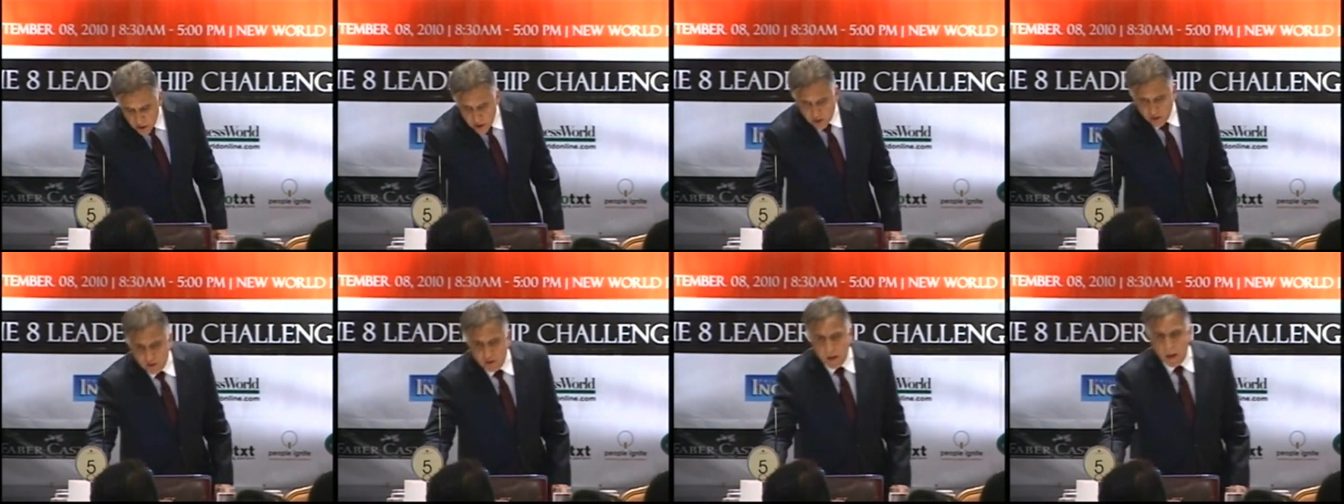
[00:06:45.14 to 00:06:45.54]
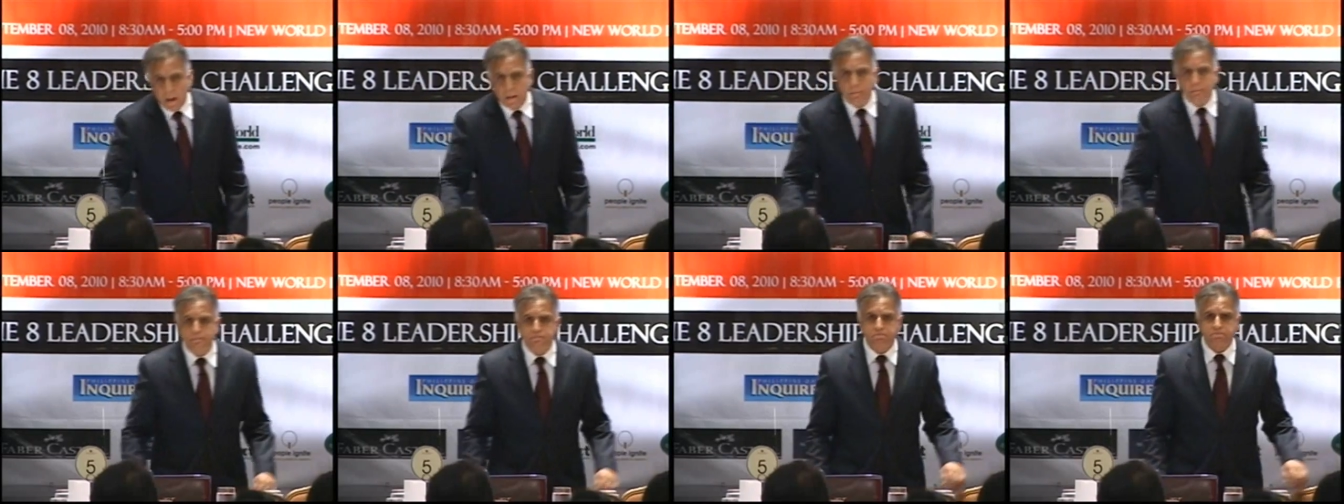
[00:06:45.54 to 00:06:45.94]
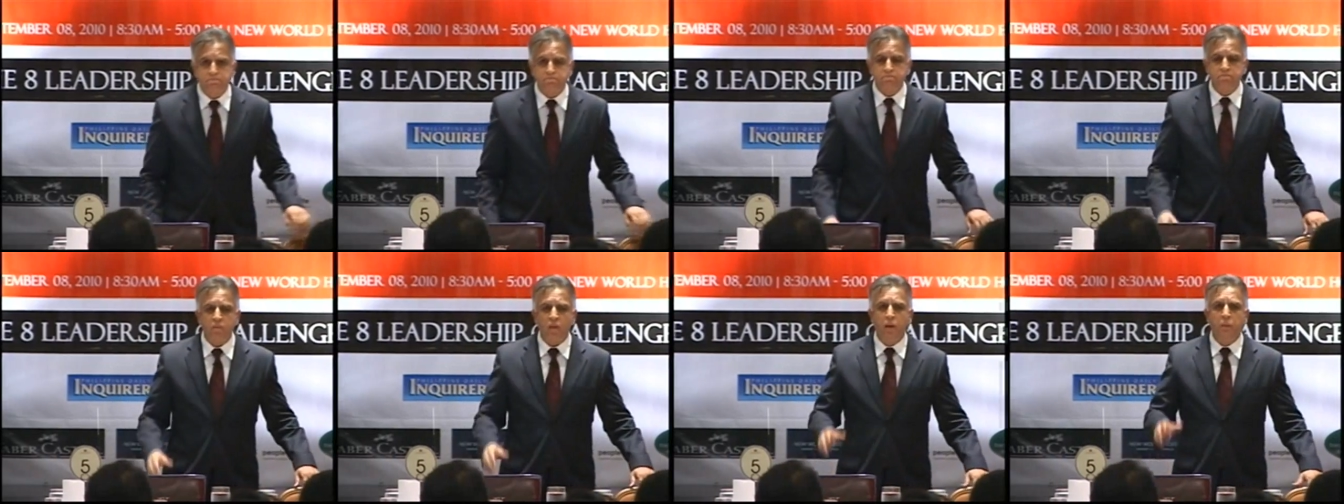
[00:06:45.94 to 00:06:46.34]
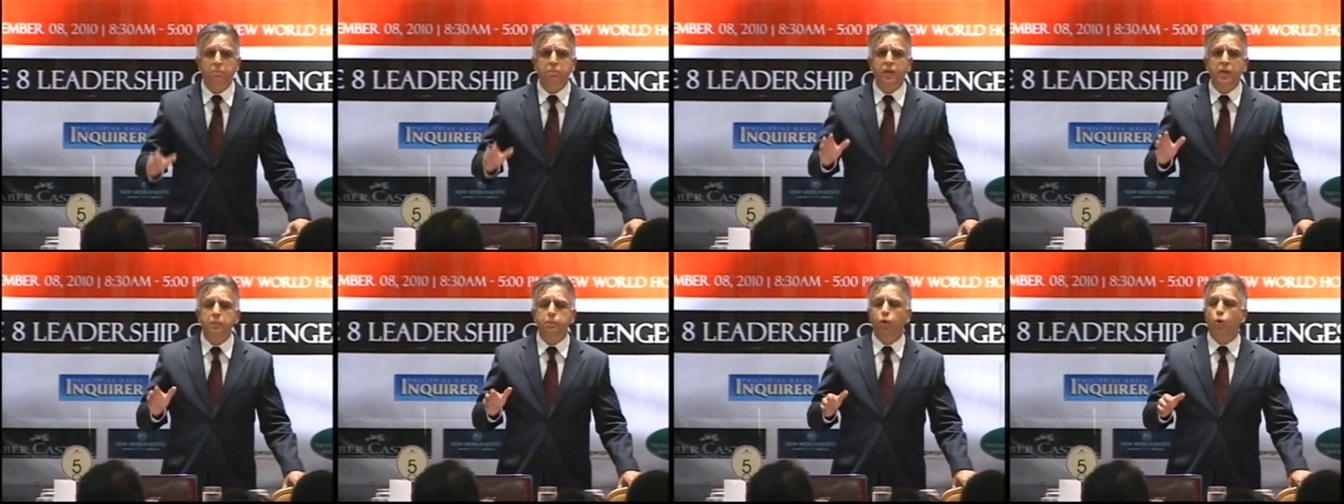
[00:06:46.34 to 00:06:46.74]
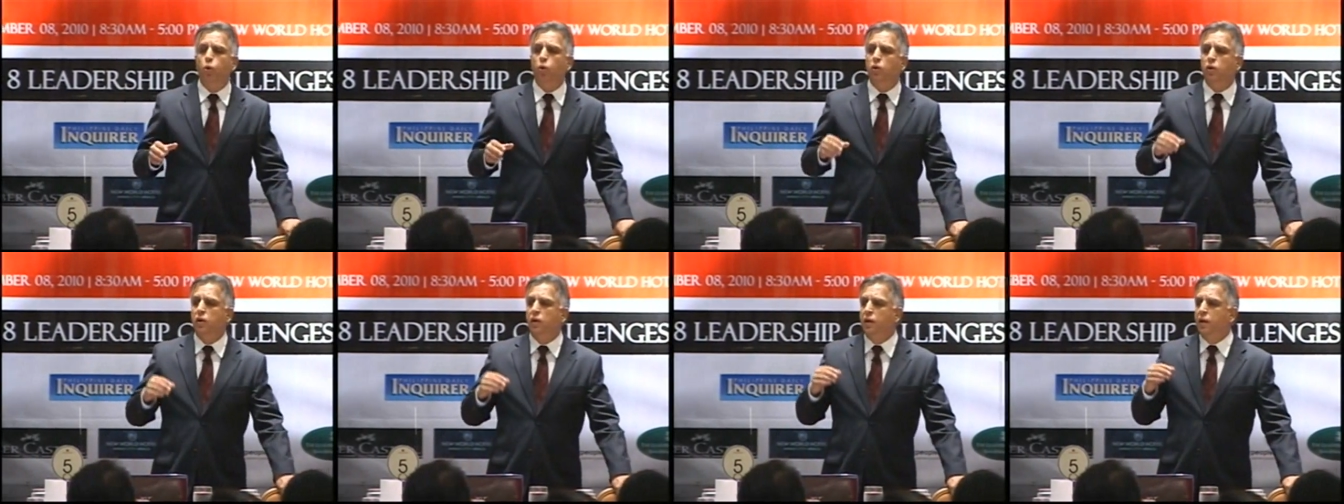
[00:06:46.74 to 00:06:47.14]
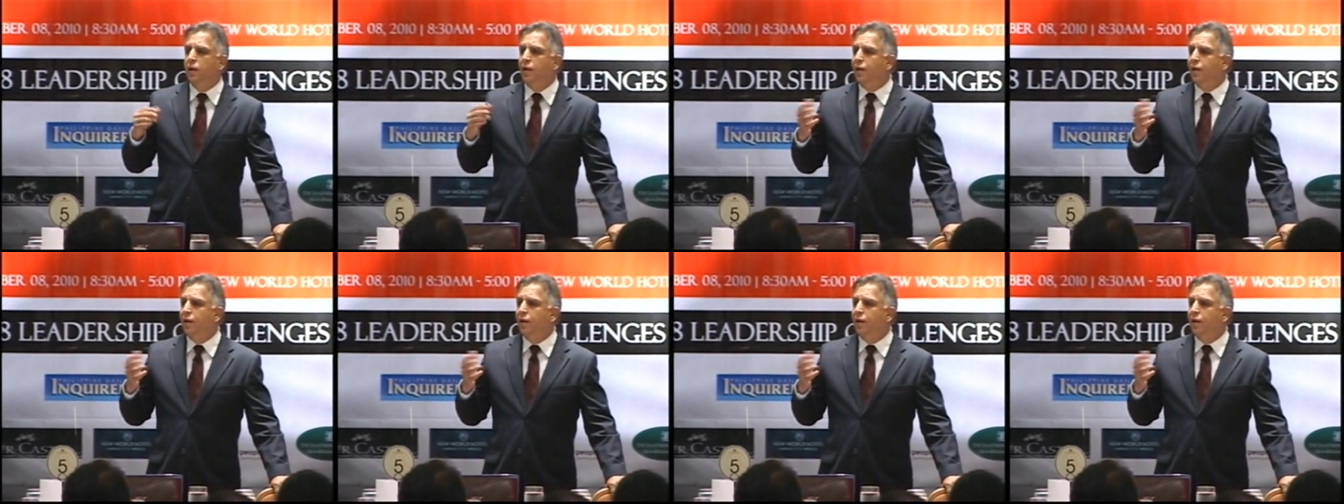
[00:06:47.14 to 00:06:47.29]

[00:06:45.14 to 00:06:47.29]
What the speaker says: This time, people